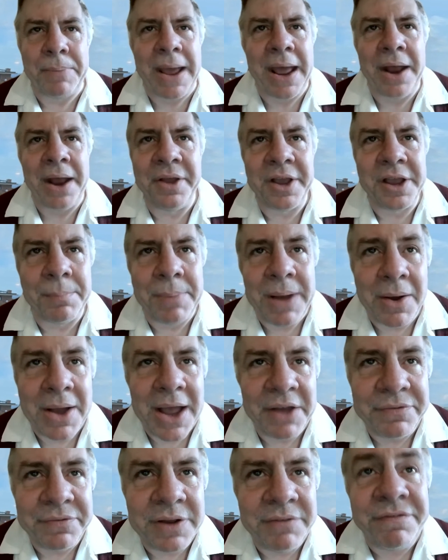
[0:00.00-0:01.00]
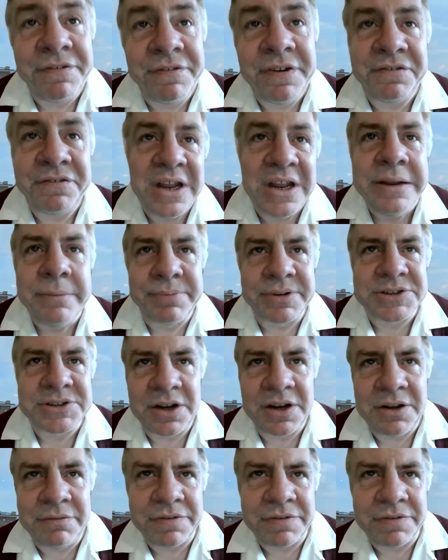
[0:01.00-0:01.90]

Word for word: to panic about having 15%